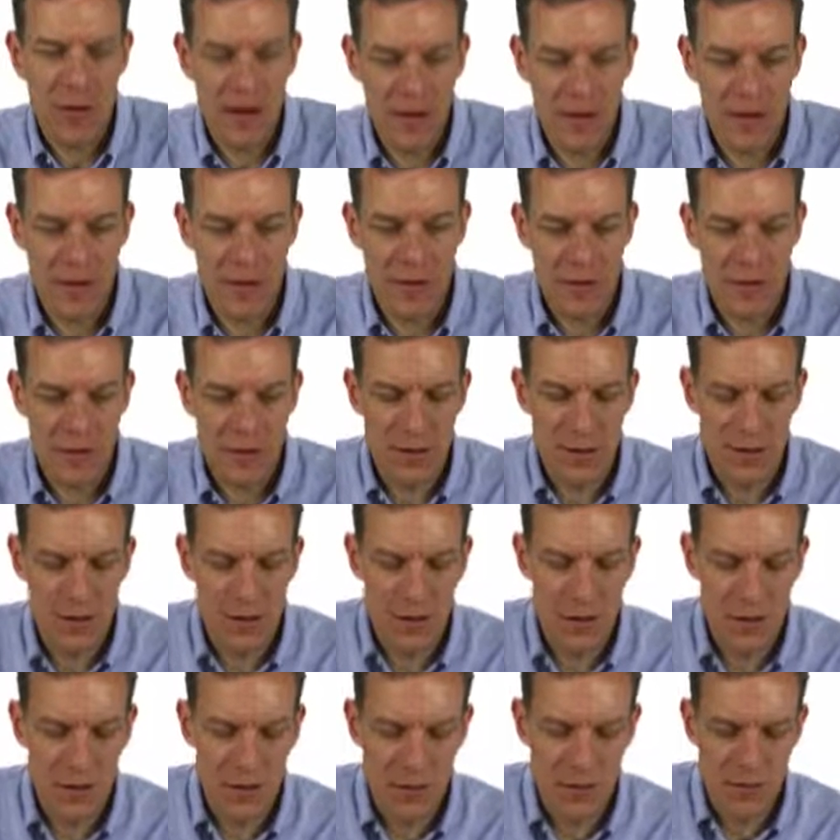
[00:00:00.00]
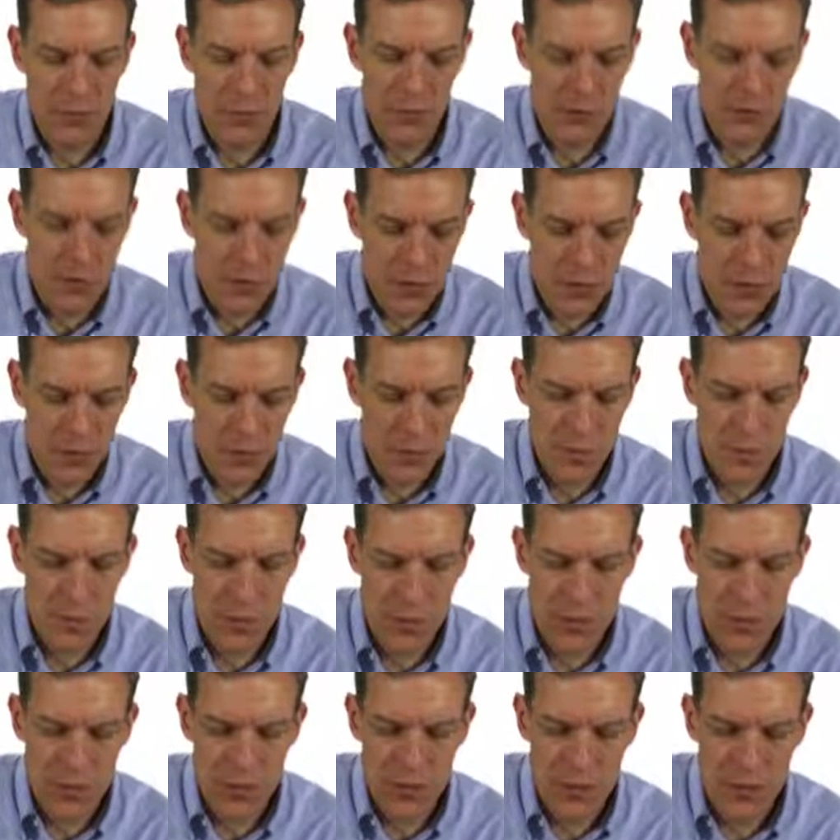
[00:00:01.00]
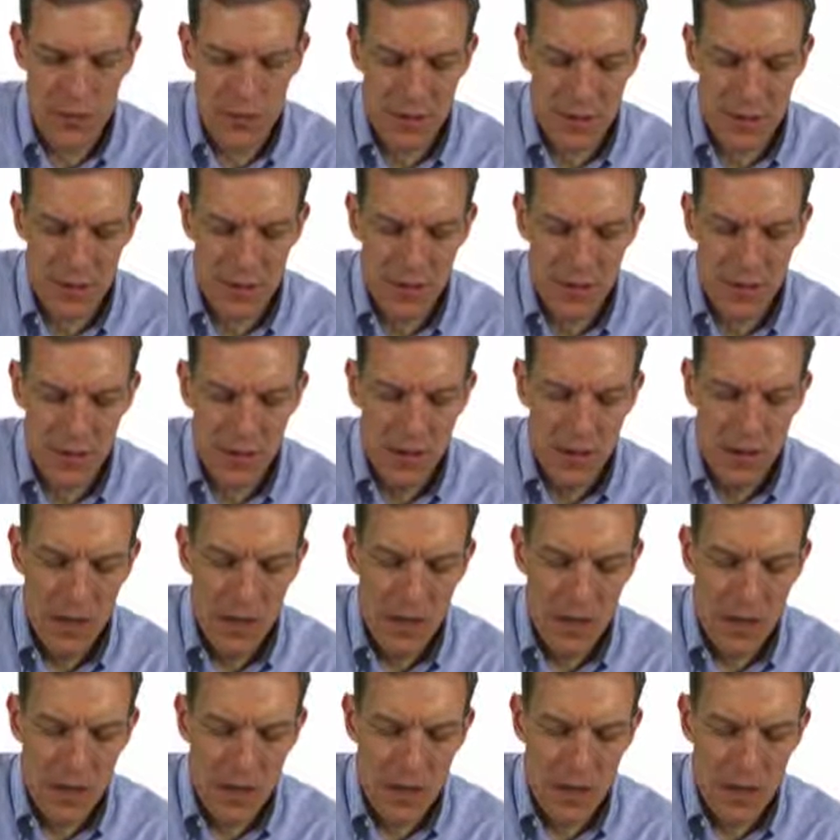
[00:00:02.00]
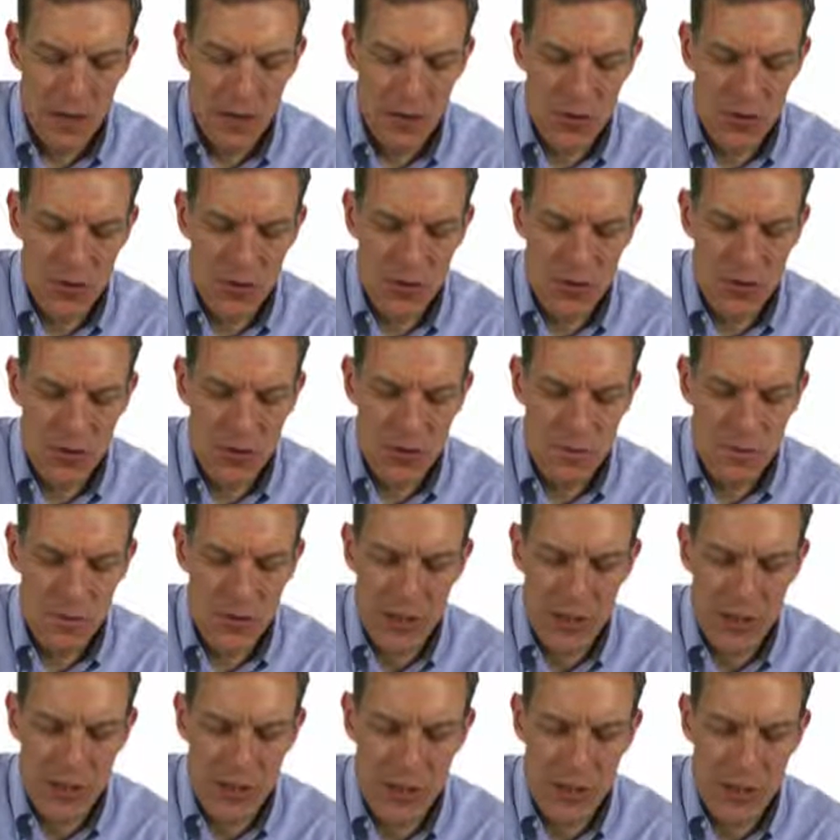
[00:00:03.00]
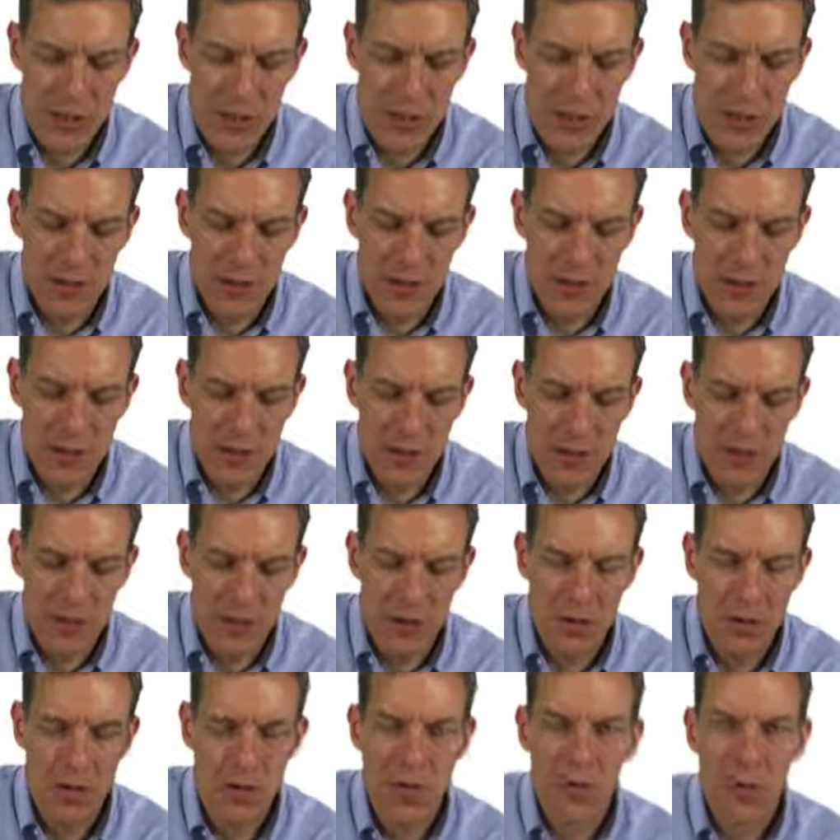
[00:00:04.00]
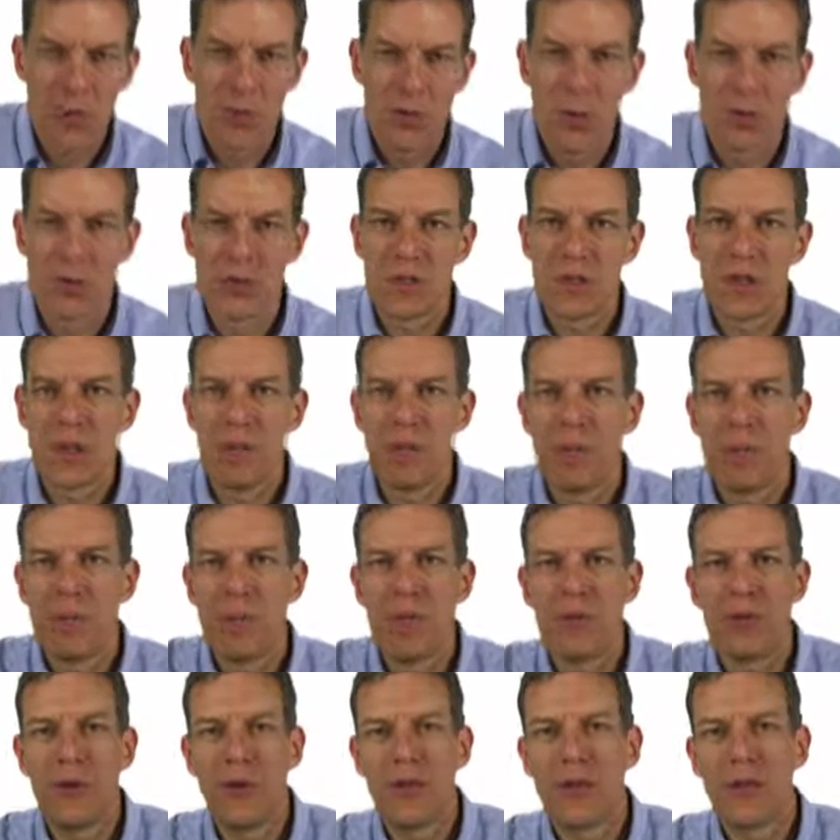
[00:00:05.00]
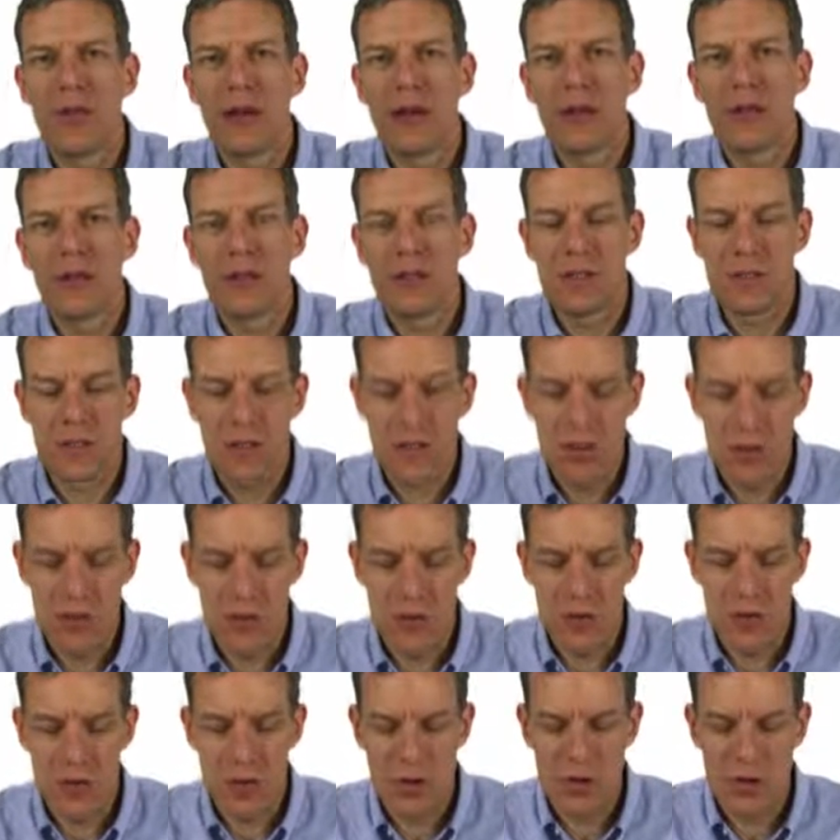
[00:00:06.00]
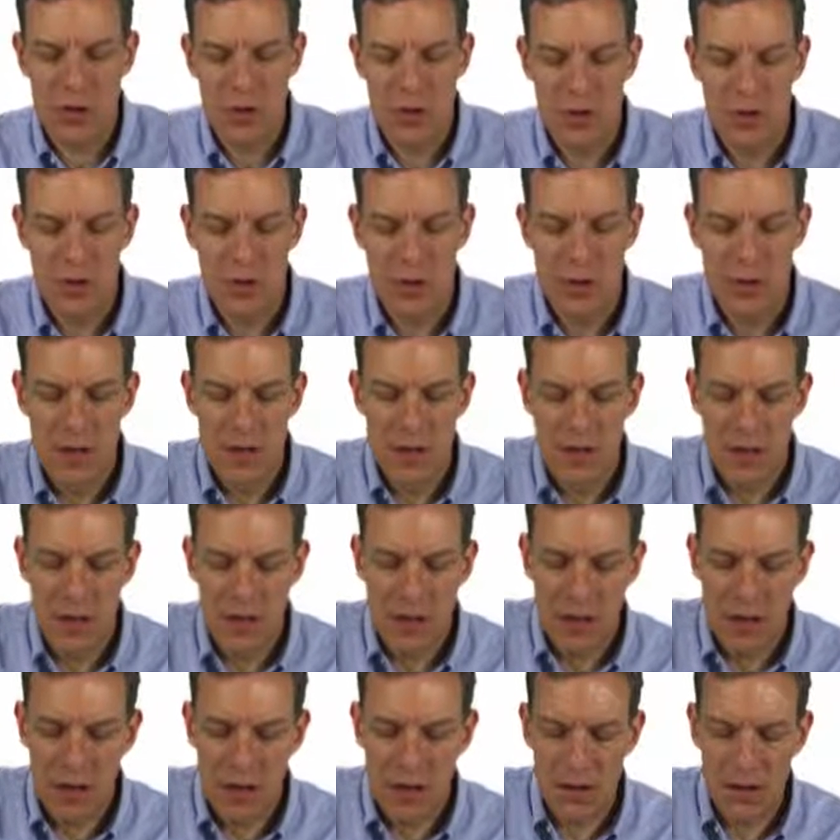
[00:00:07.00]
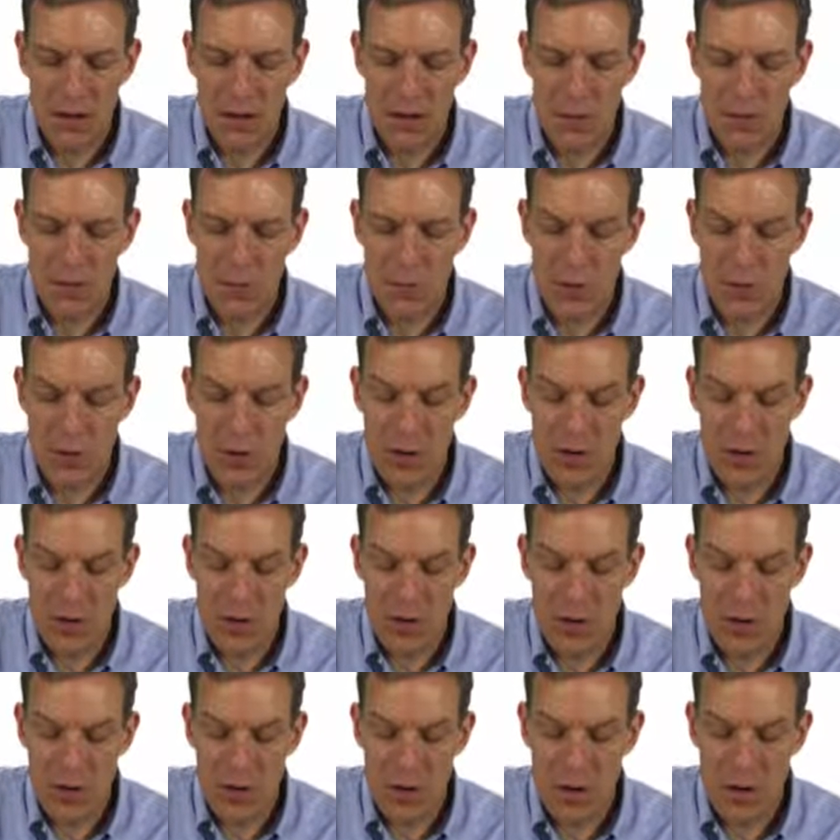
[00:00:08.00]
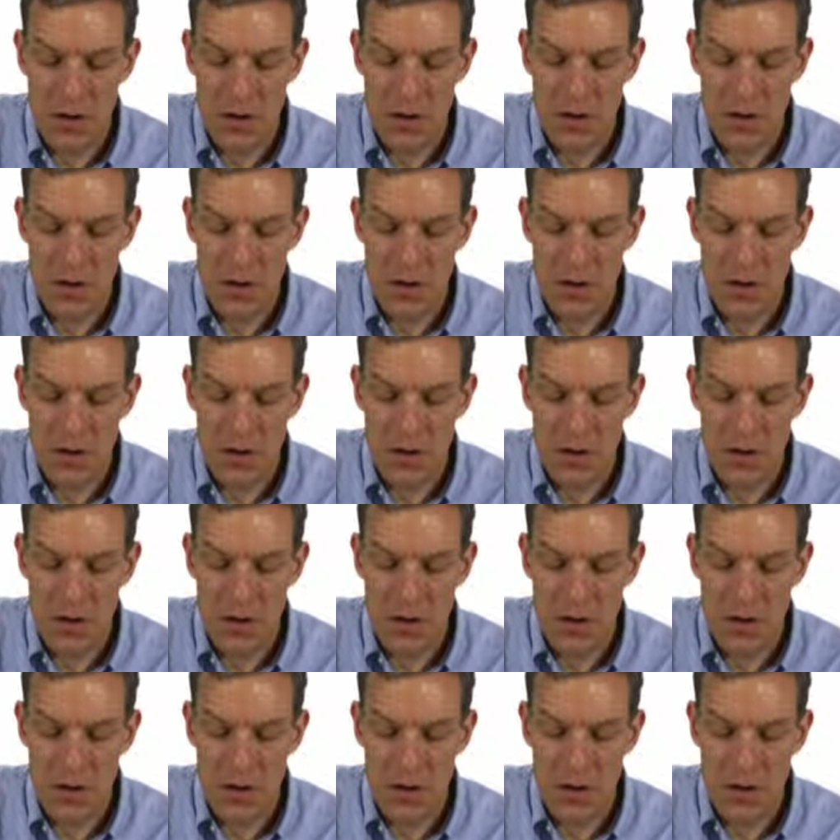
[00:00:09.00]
acting enough to just balance these things. And then there's specialized equilibria where some people take actions and others don't, and where